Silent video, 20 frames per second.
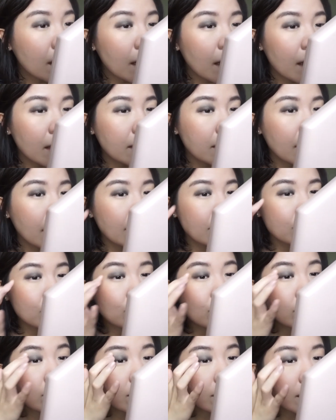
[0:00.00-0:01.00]
And I
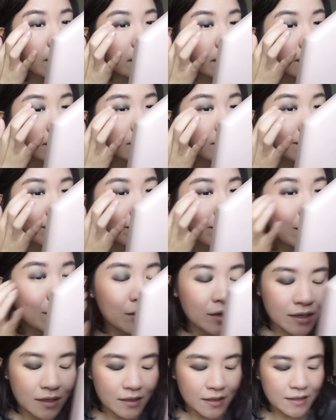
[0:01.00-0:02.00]
don't think it's a
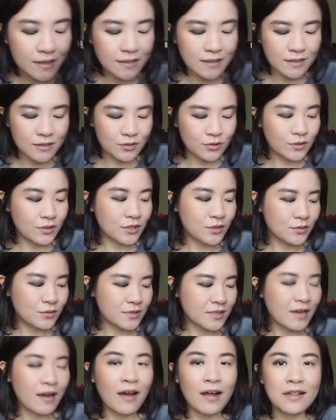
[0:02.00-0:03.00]
very easy to
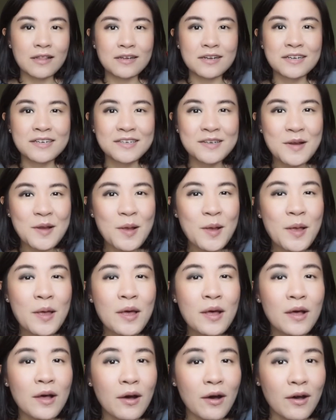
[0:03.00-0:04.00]
use color,
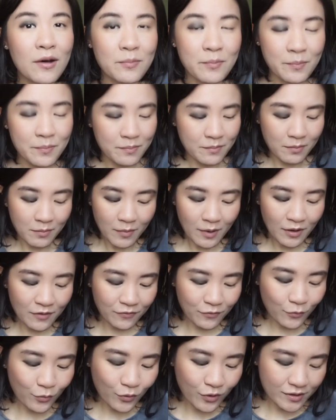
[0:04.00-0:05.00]

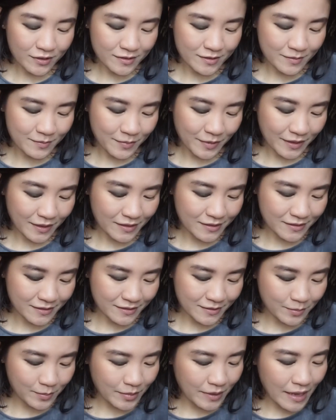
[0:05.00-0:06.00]
of course, because
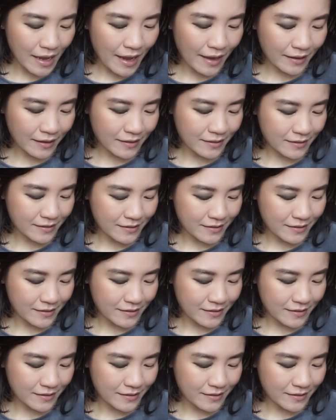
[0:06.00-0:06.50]
it's black.